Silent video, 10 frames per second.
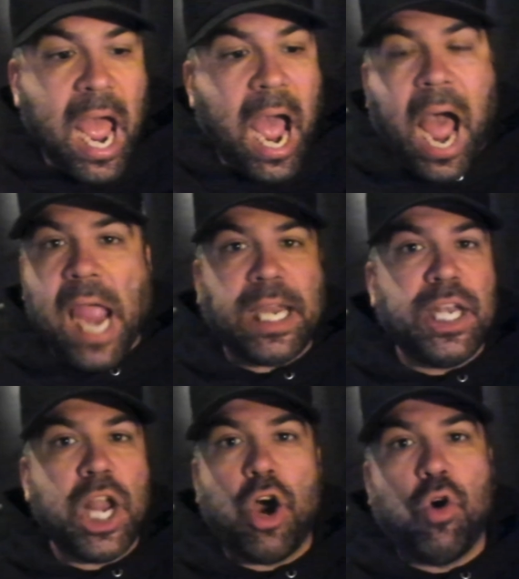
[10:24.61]
I
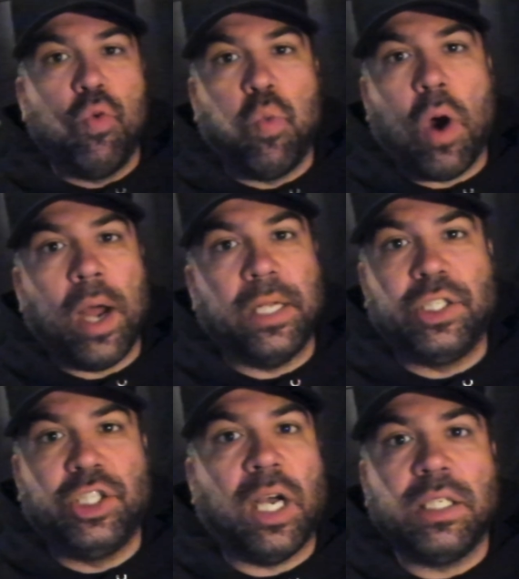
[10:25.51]
know what a
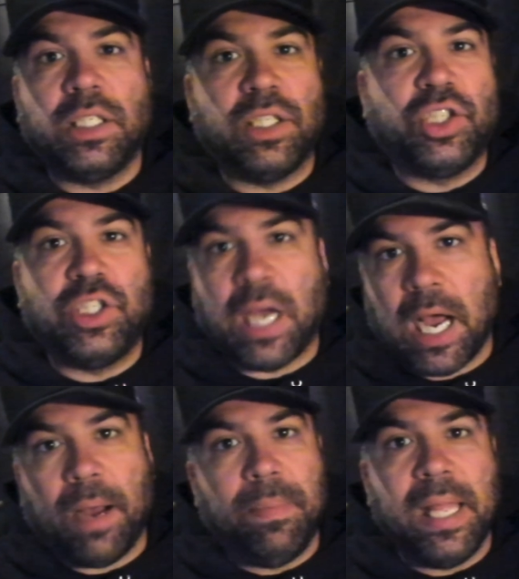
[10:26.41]
judge's
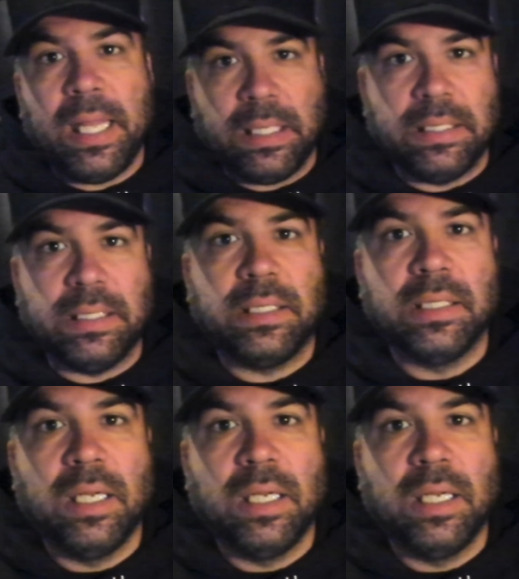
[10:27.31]
job is.